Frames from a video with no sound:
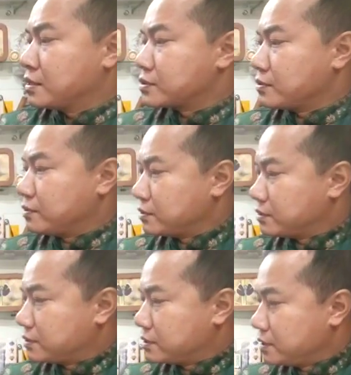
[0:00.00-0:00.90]
So
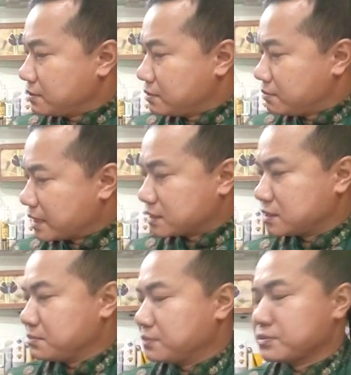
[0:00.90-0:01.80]
the
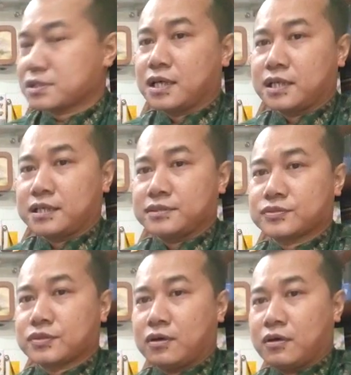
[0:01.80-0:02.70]
maximum
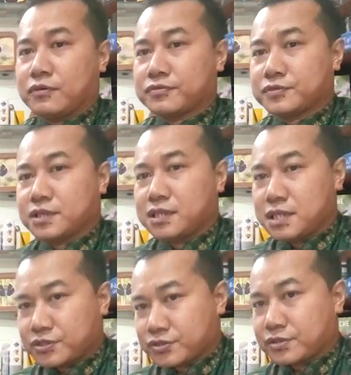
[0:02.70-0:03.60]
size of the
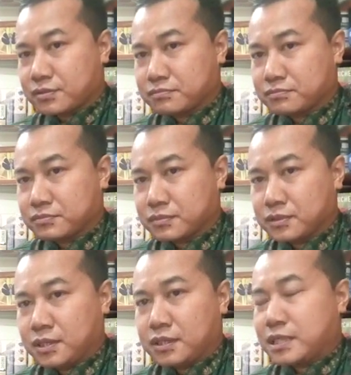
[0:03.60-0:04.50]
niche
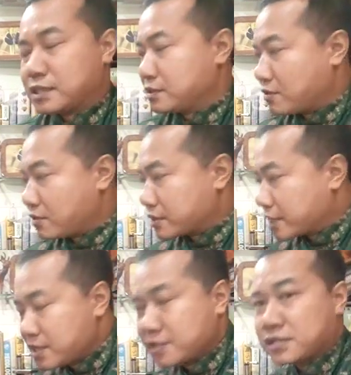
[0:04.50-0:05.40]
that an
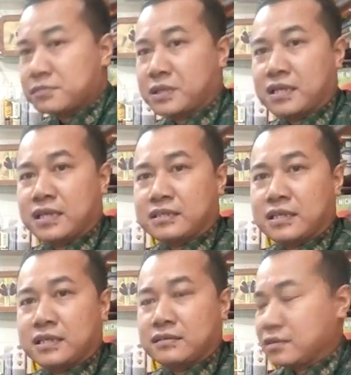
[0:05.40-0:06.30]
organism can
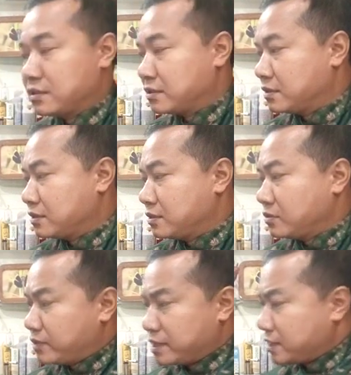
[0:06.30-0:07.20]
attain
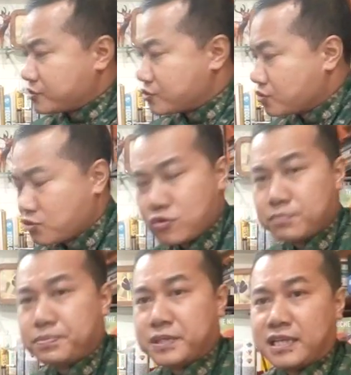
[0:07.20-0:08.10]
when there is
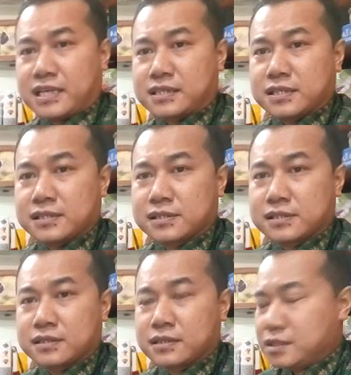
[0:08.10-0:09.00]
no
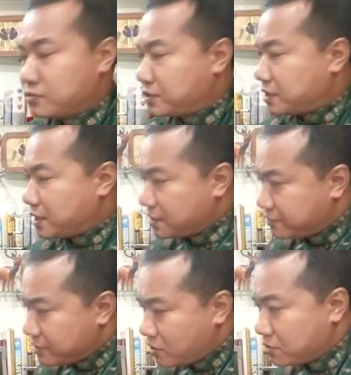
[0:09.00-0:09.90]
predators, when the
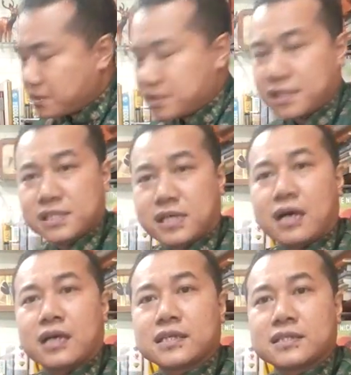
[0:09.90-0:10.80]
environment is
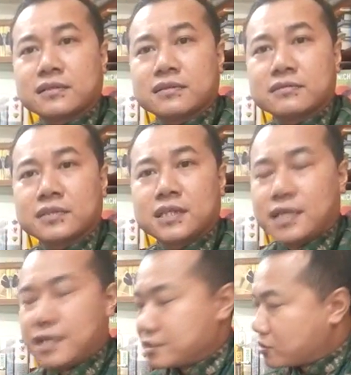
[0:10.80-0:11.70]
ideal
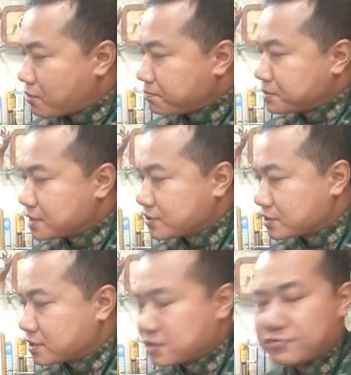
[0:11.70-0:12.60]
and the
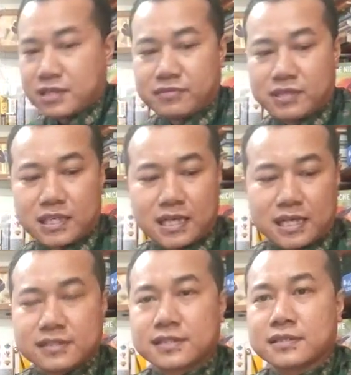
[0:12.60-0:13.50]
competition is very, very
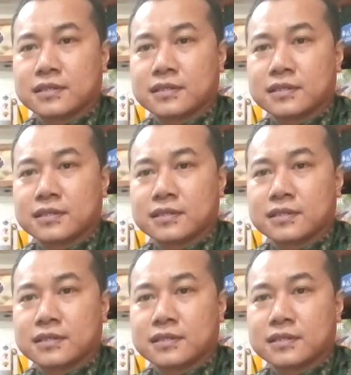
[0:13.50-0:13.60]
less,